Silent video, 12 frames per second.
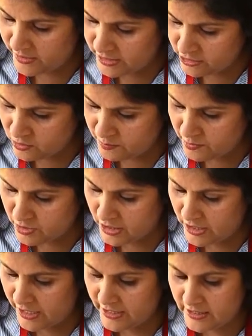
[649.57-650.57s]
whether to put
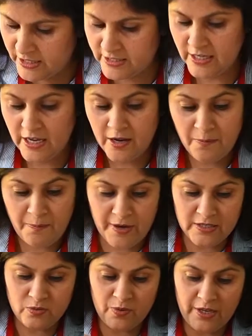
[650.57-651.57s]
it like this.
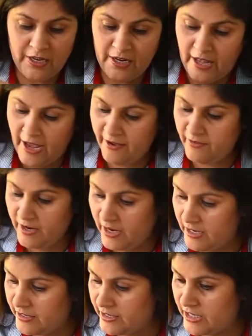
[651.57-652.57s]
Plus we can have a
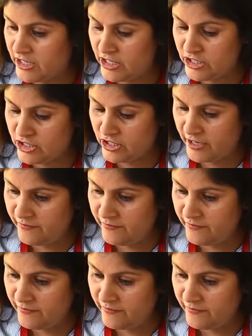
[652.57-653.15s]
color recognition.